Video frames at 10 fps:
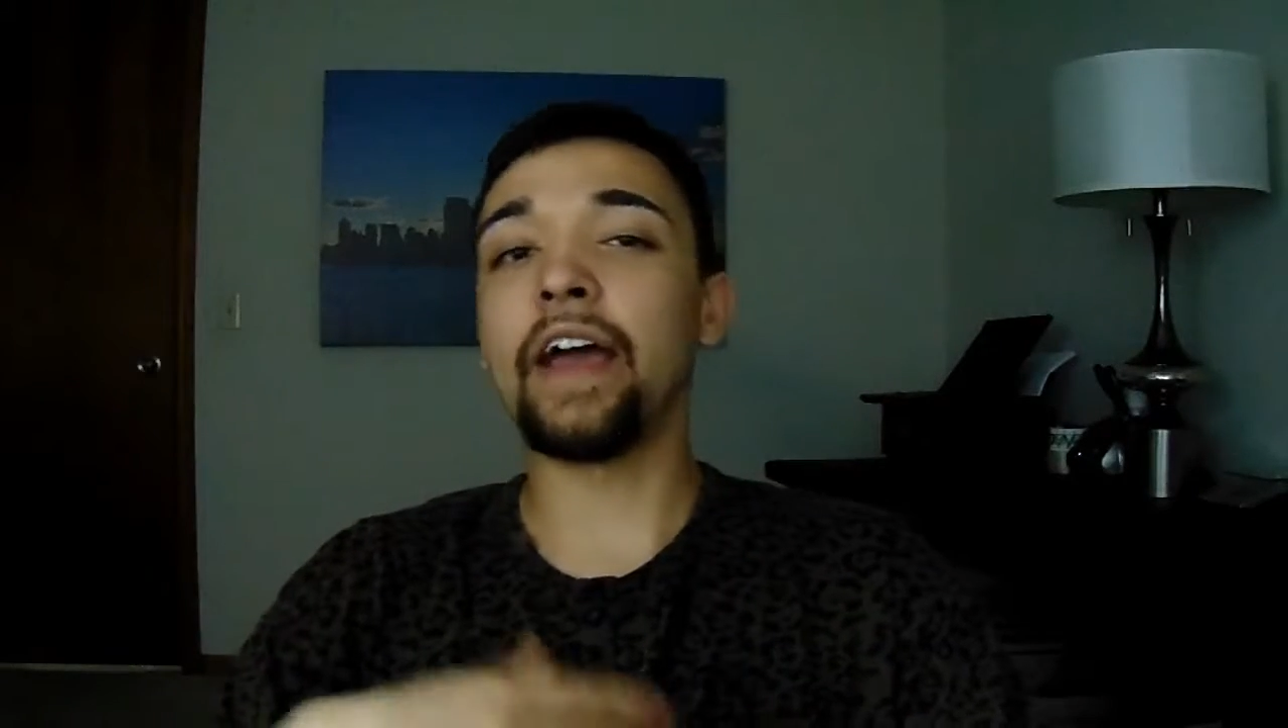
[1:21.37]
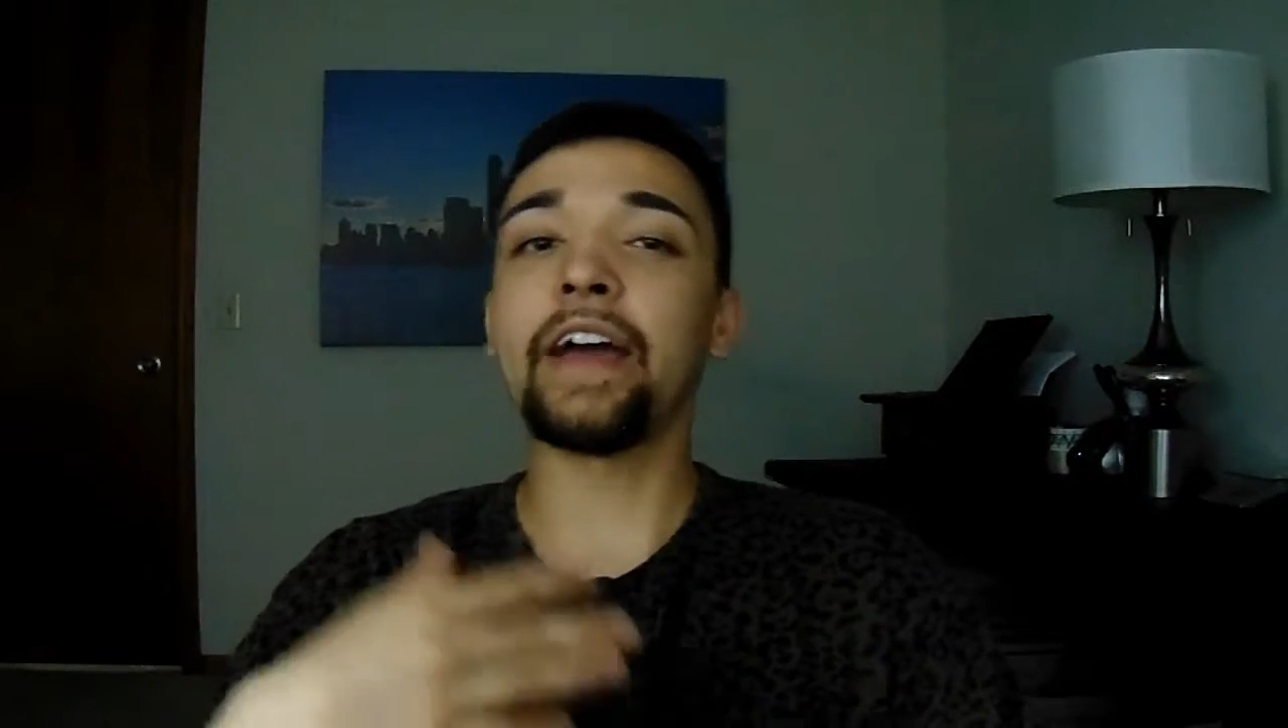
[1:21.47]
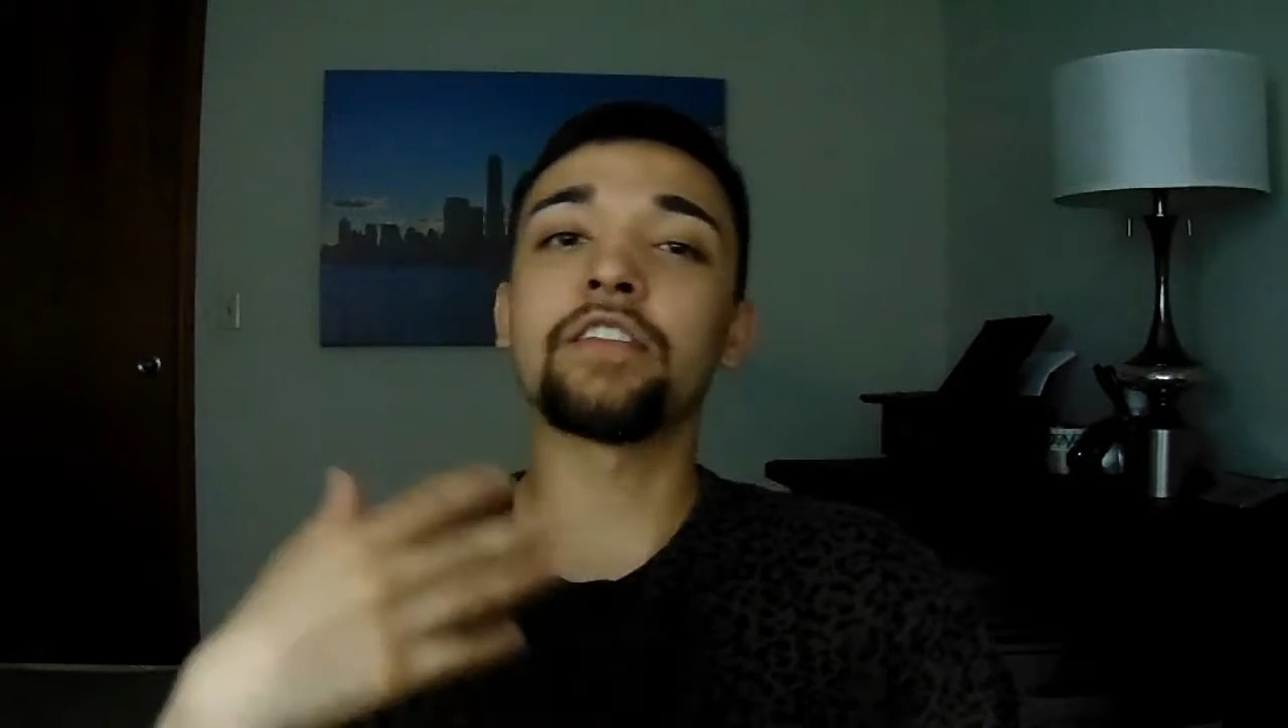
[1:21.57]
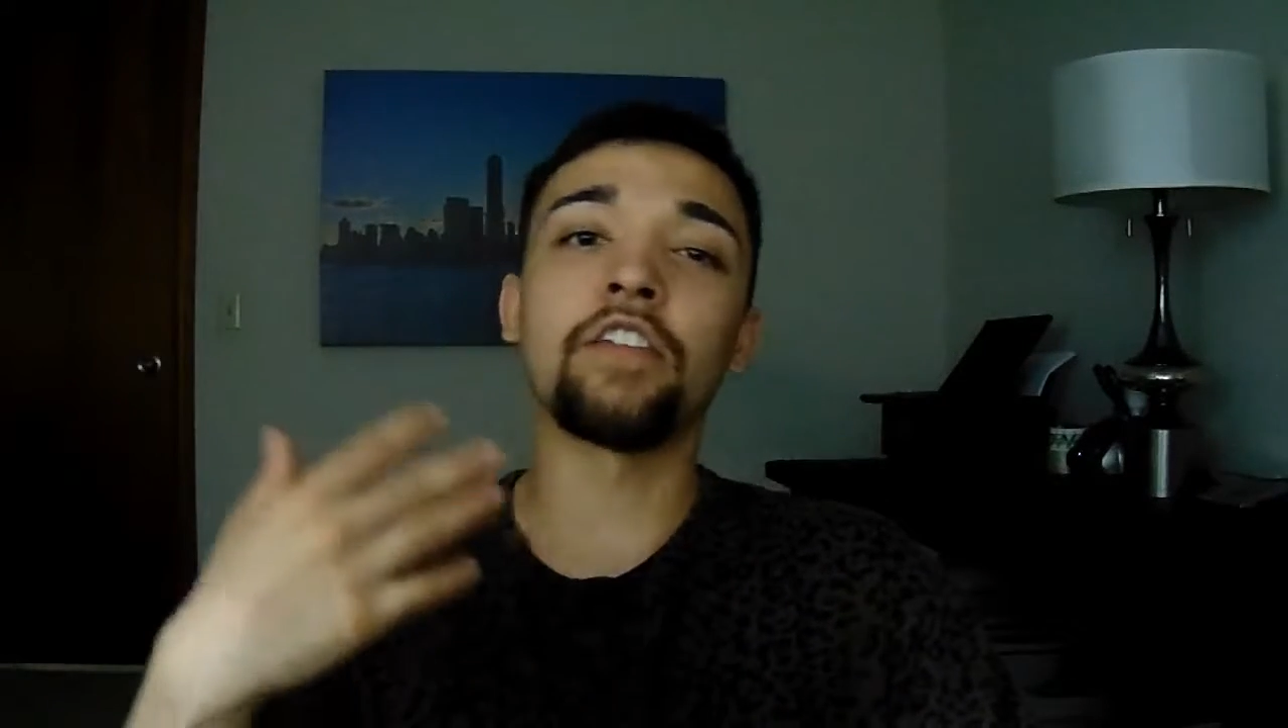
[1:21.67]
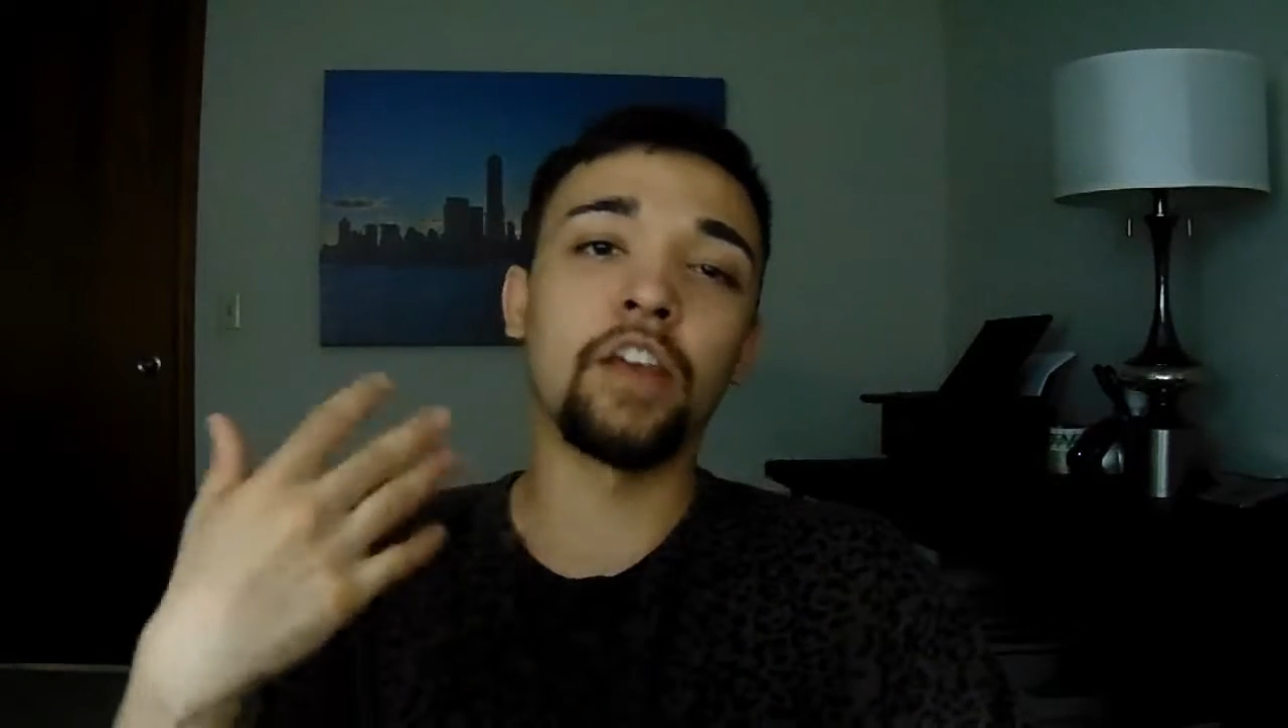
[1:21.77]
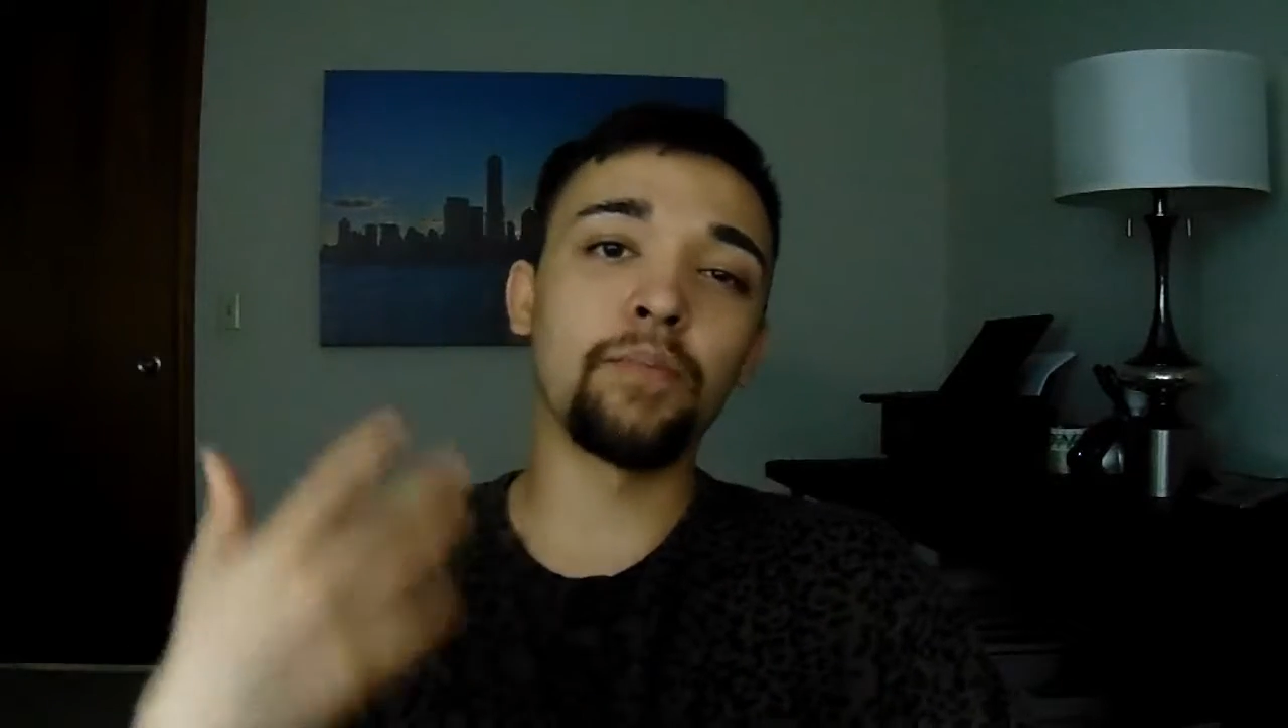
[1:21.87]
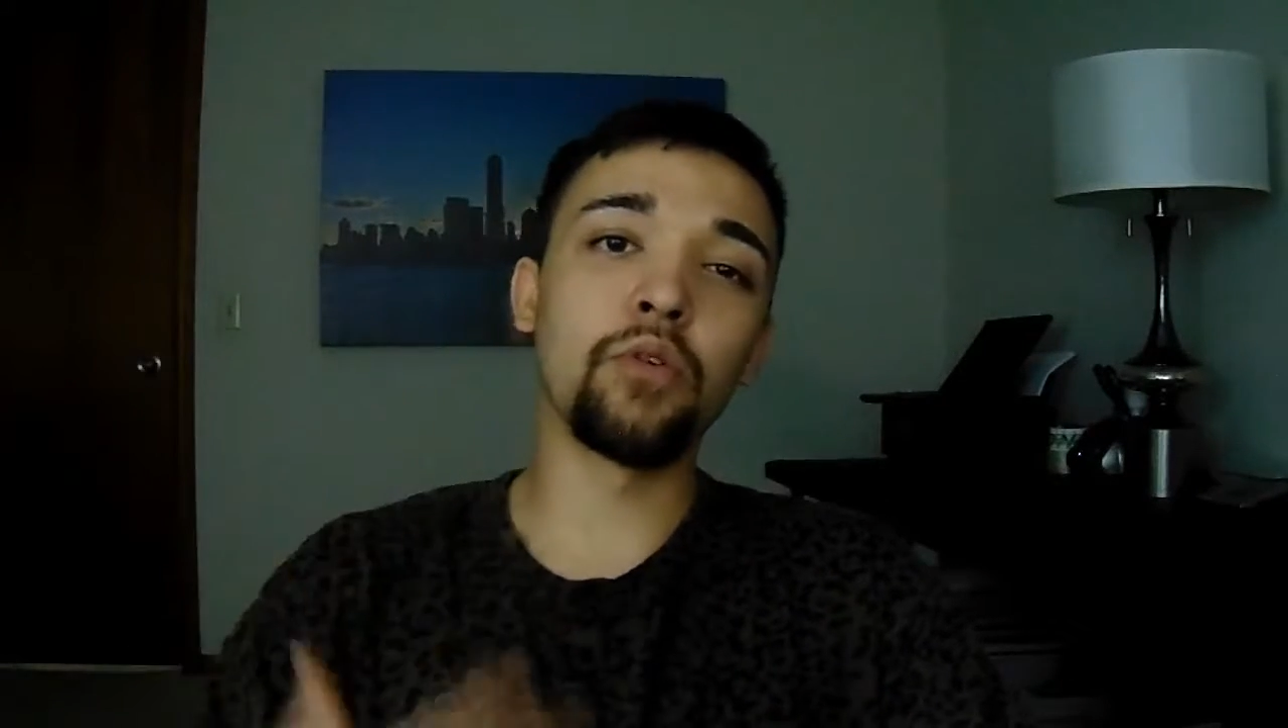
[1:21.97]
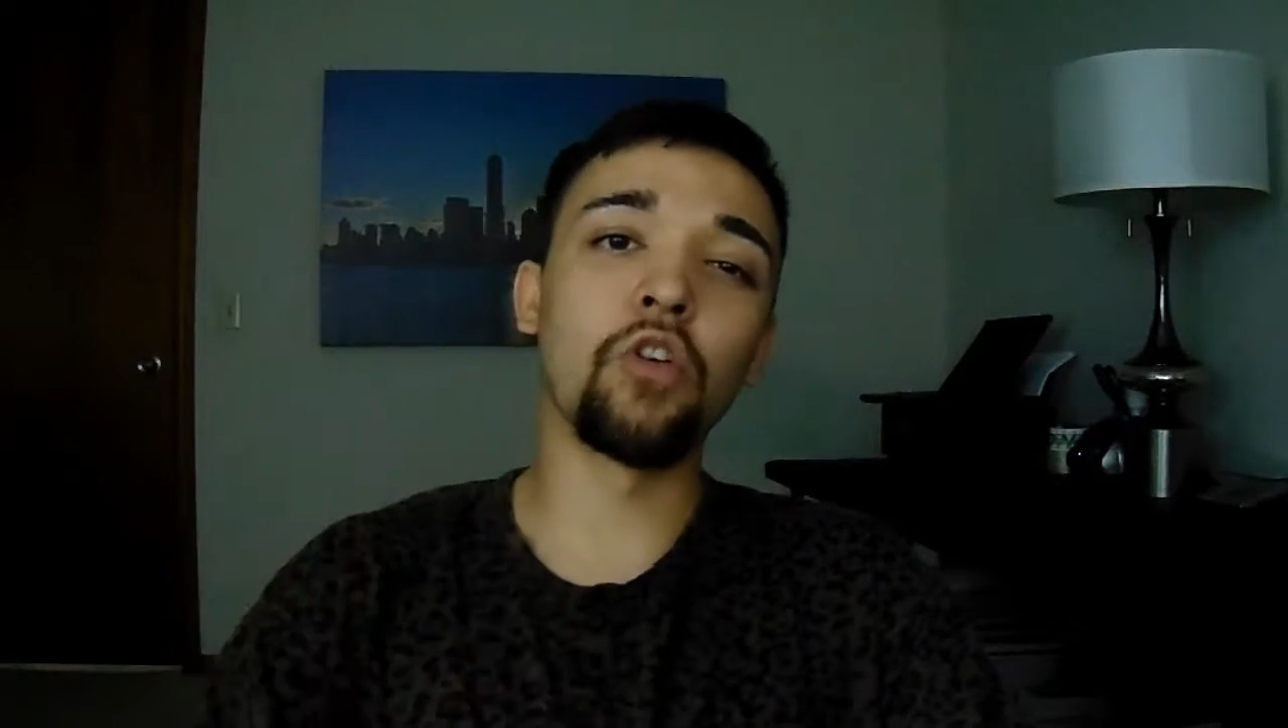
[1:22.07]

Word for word: to access a